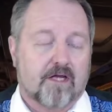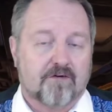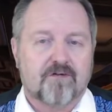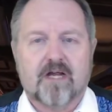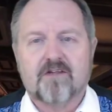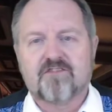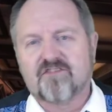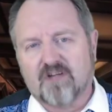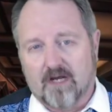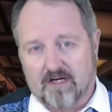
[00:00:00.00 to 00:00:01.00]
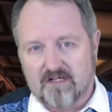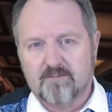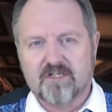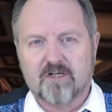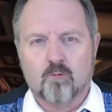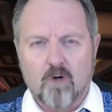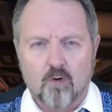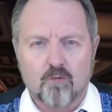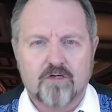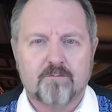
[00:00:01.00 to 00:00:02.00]
In today's society, being
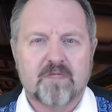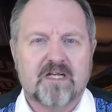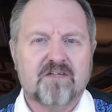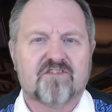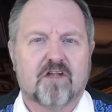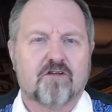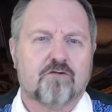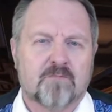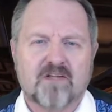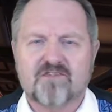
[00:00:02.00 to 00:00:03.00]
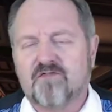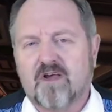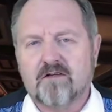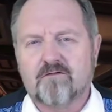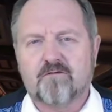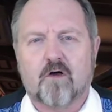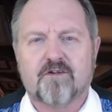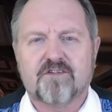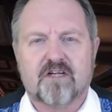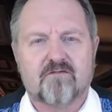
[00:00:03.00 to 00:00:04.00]
woke means that you must find
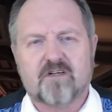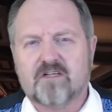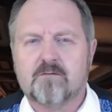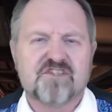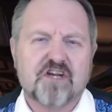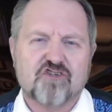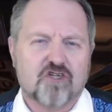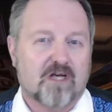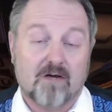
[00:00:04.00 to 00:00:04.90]
fault and victimization